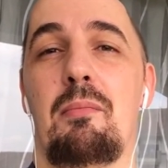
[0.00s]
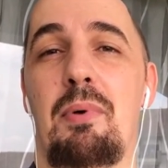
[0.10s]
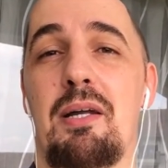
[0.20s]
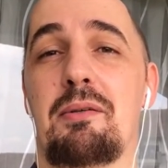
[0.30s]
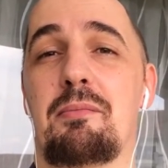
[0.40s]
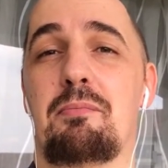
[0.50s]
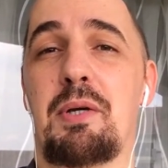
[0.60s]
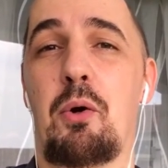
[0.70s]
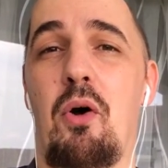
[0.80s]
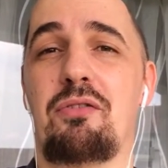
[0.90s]
But
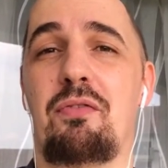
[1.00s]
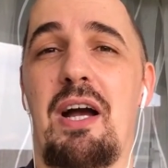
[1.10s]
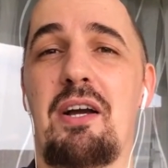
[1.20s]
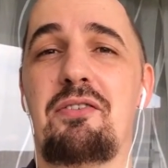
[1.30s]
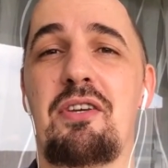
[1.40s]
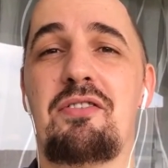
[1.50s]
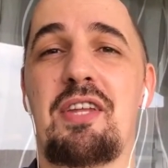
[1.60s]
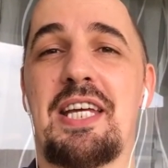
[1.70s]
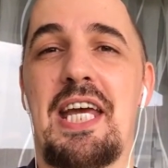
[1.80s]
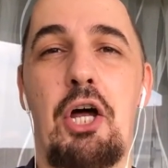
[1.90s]
because viruses,
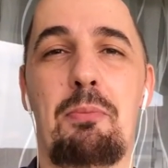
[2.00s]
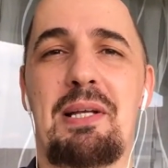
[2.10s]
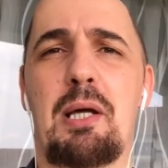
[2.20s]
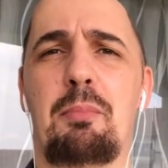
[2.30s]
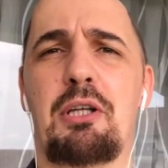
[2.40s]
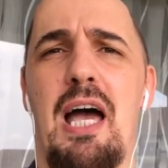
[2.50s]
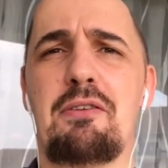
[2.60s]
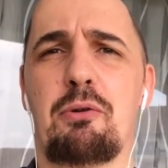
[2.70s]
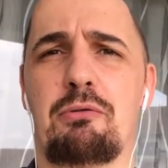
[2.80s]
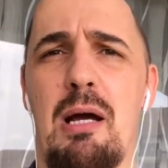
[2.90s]
they cannot
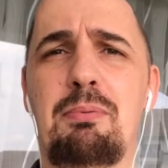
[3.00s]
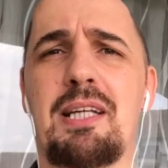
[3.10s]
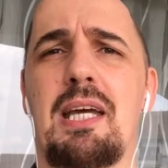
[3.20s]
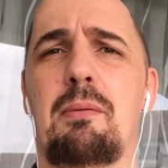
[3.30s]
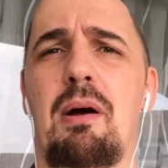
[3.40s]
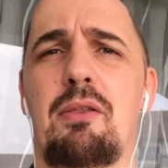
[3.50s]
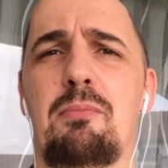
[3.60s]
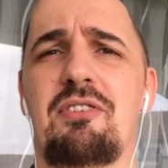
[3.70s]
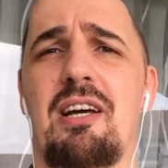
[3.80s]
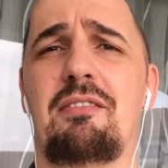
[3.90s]
metabolize or replicate by
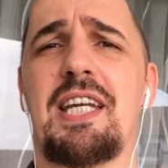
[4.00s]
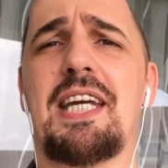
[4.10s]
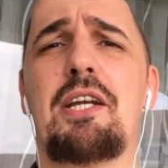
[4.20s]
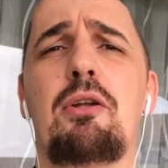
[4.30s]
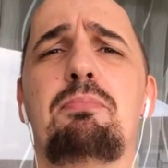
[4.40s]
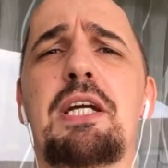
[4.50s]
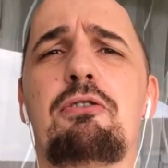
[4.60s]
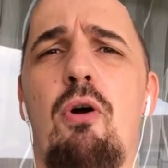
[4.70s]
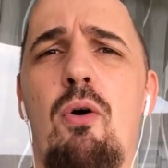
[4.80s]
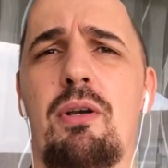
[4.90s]
themselves, they cannot be
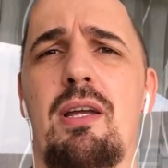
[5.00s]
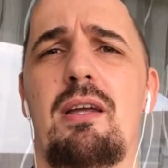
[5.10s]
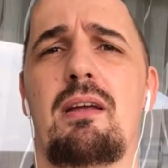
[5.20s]
grown